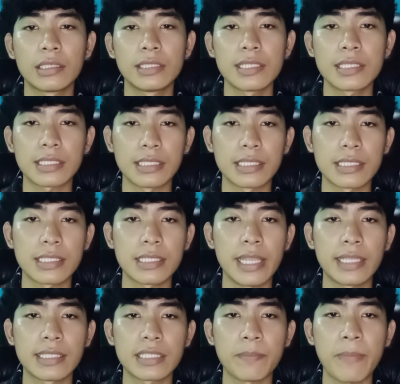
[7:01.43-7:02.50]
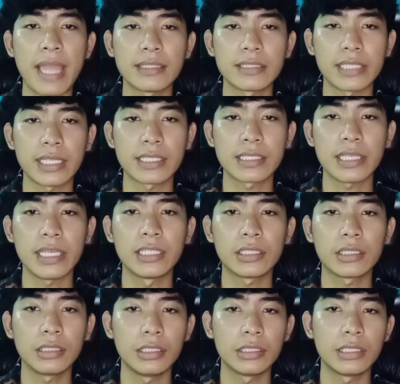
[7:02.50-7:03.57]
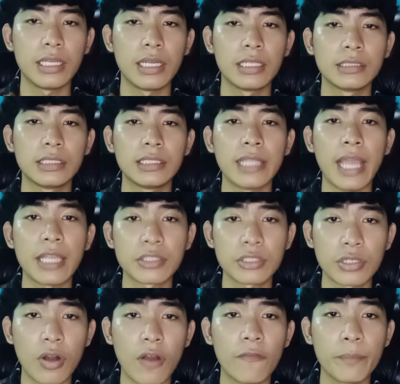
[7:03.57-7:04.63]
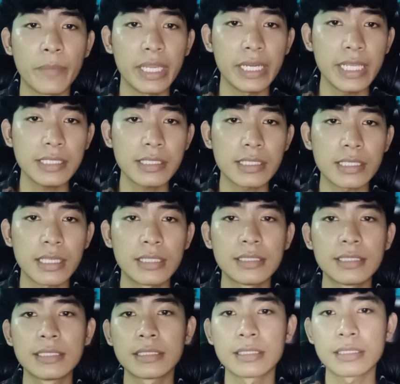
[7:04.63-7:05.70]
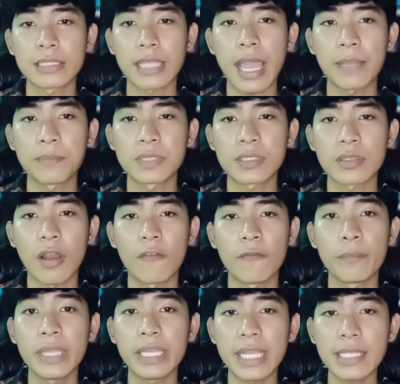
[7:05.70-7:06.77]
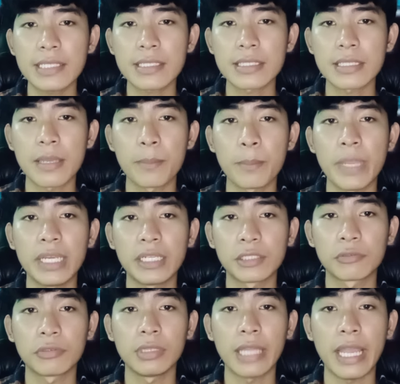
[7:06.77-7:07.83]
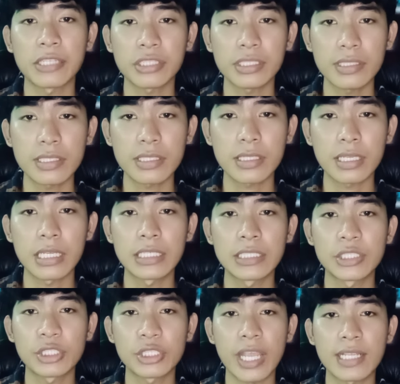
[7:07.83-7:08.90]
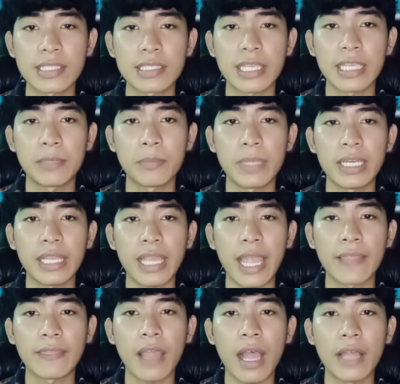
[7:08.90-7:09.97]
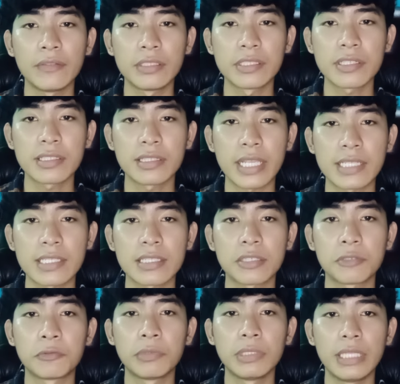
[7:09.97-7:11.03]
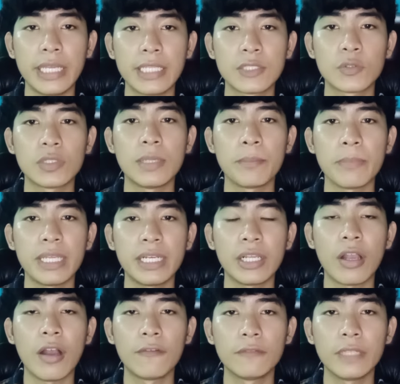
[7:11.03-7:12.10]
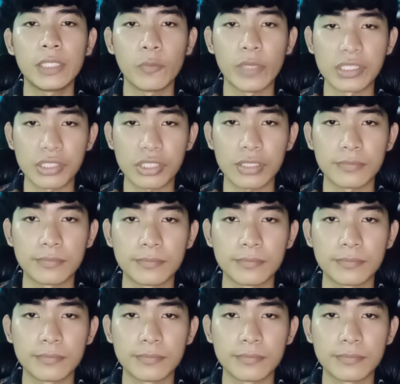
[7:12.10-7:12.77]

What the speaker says: discussed in semantics include the nature of meanings, types of meanings, meaning relations, change in meaning, and other things related to the meaning of language.